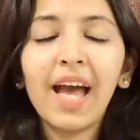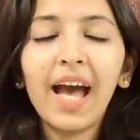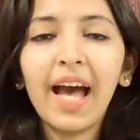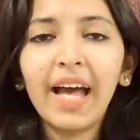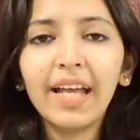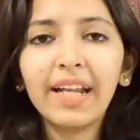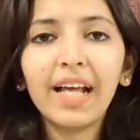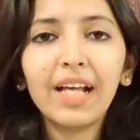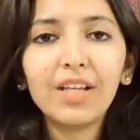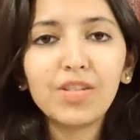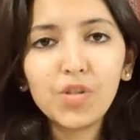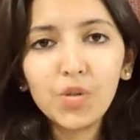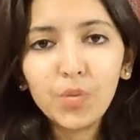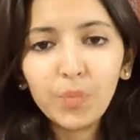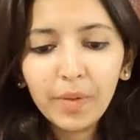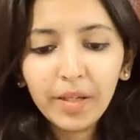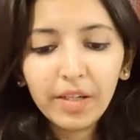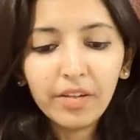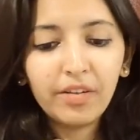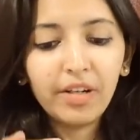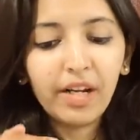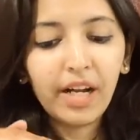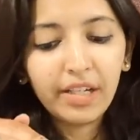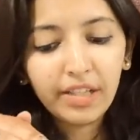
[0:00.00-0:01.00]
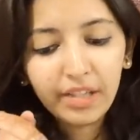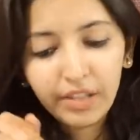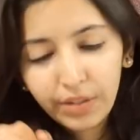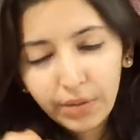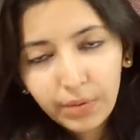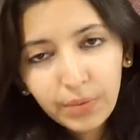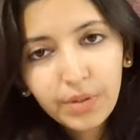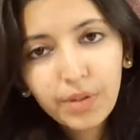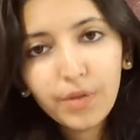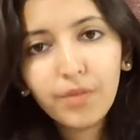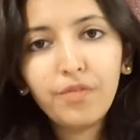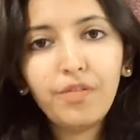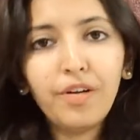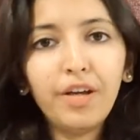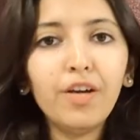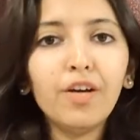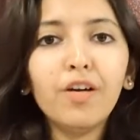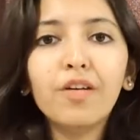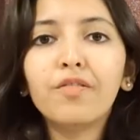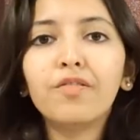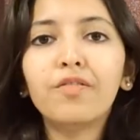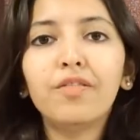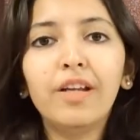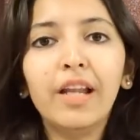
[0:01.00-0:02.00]
And as you make gratitude a way
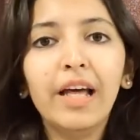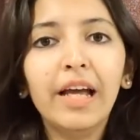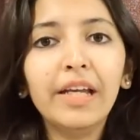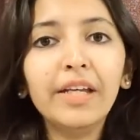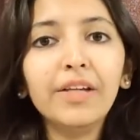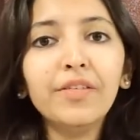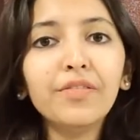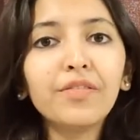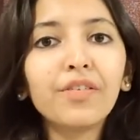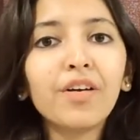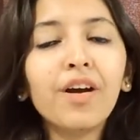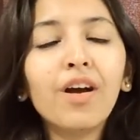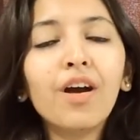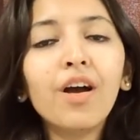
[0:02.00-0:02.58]
of life,